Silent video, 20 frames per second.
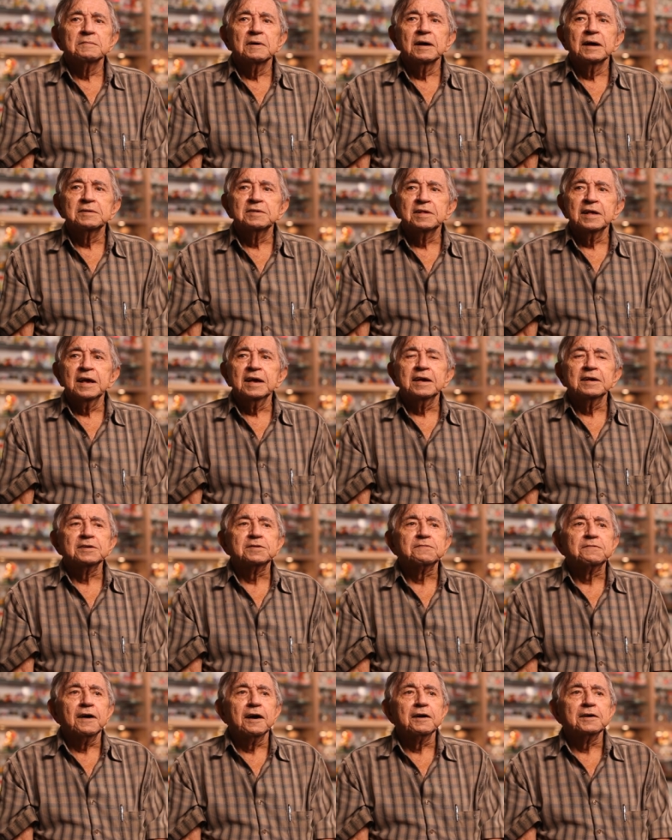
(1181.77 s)
I think as
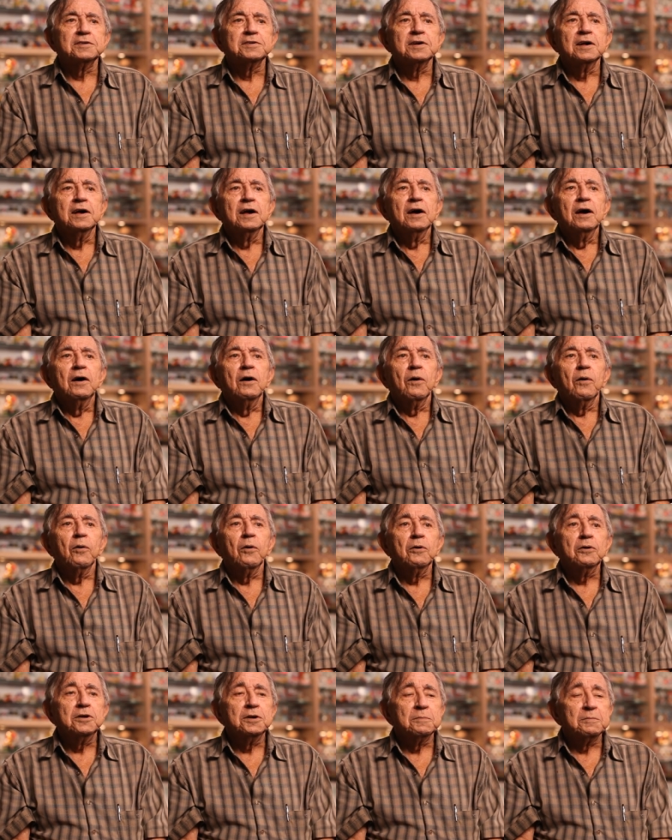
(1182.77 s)
far as
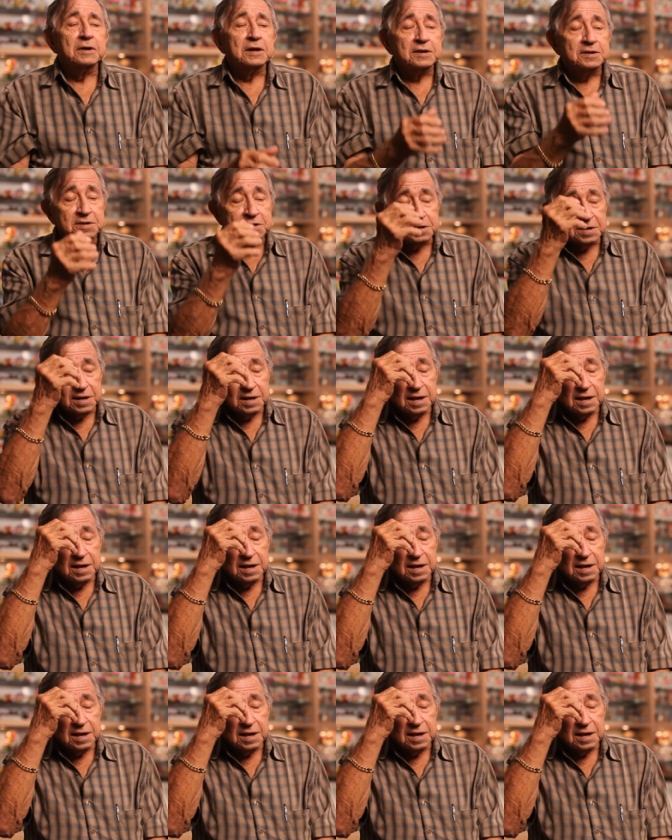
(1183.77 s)
ornaments,